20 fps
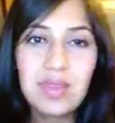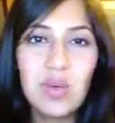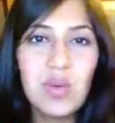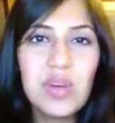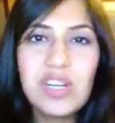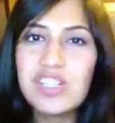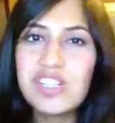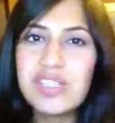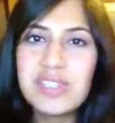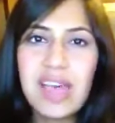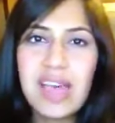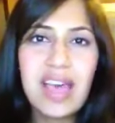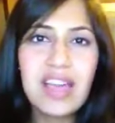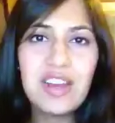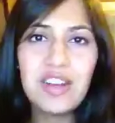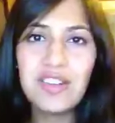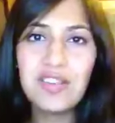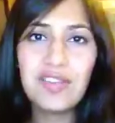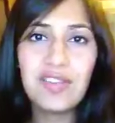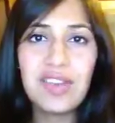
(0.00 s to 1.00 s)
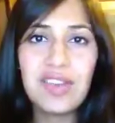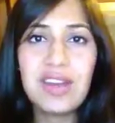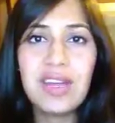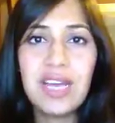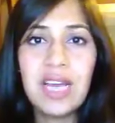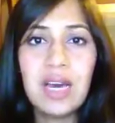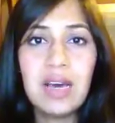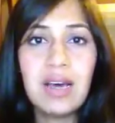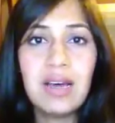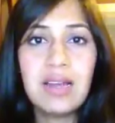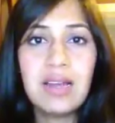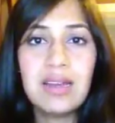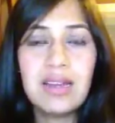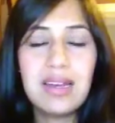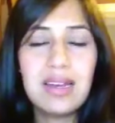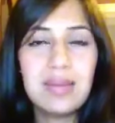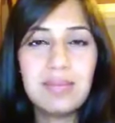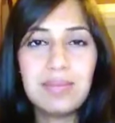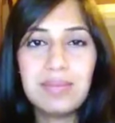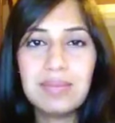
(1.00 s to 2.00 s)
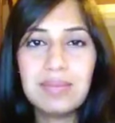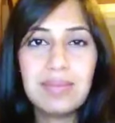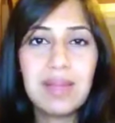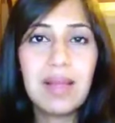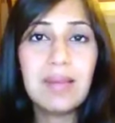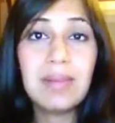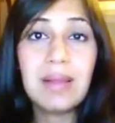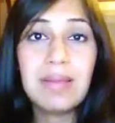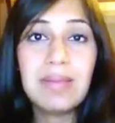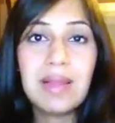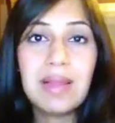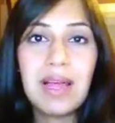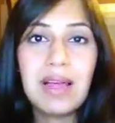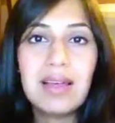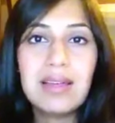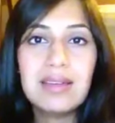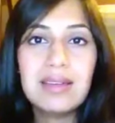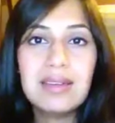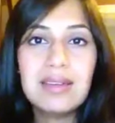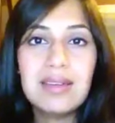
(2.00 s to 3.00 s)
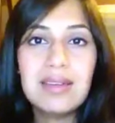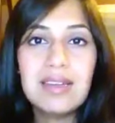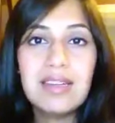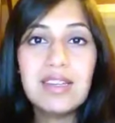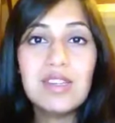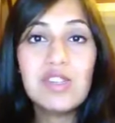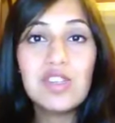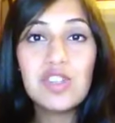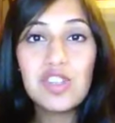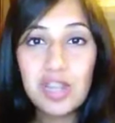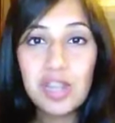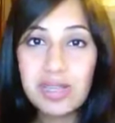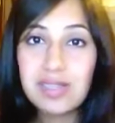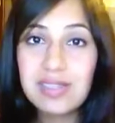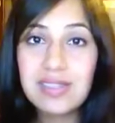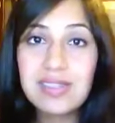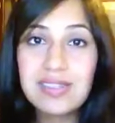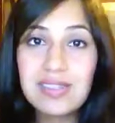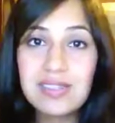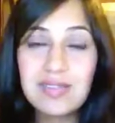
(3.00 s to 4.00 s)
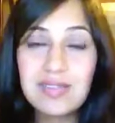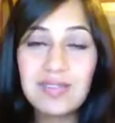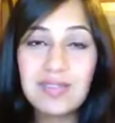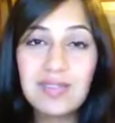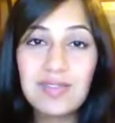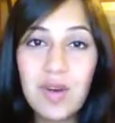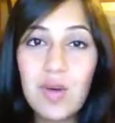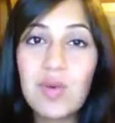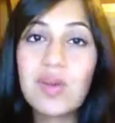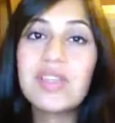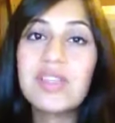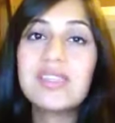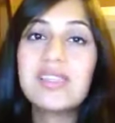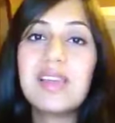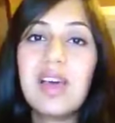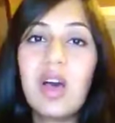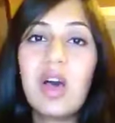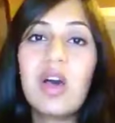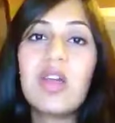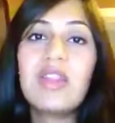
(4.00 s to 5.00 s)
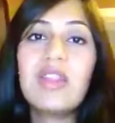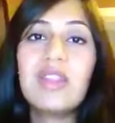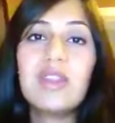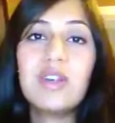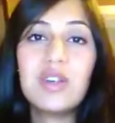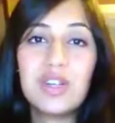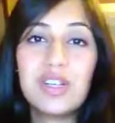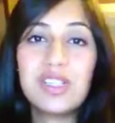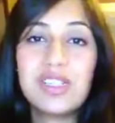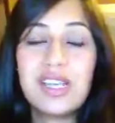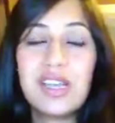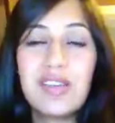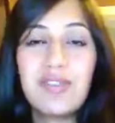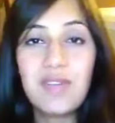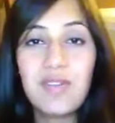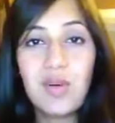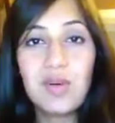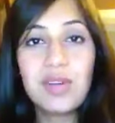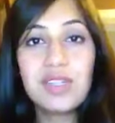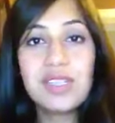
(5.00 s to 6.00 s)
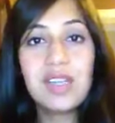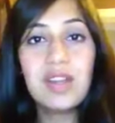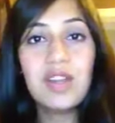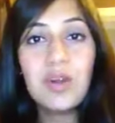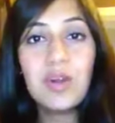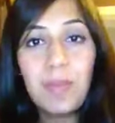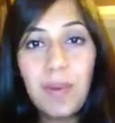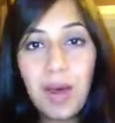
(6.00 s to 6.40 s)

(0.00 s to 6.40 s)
Which side you're feeding on and blah, blah, blah. Just focus on the nursing. Focus on your